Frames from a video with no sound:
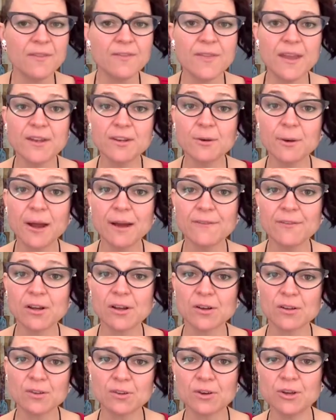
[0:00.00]
Then you'll have a
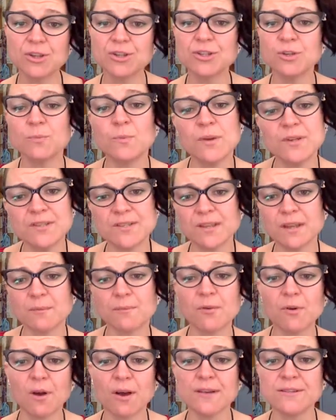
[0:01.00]
conclusion which
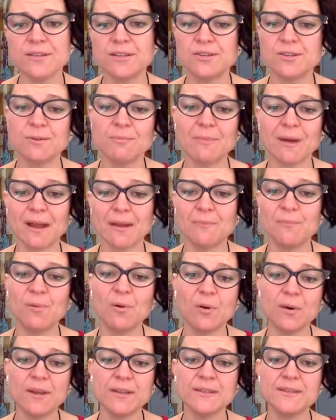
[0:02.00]
summarises your main
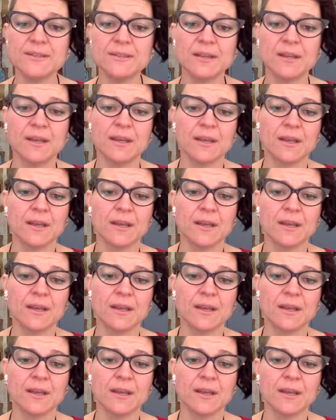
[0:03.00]
points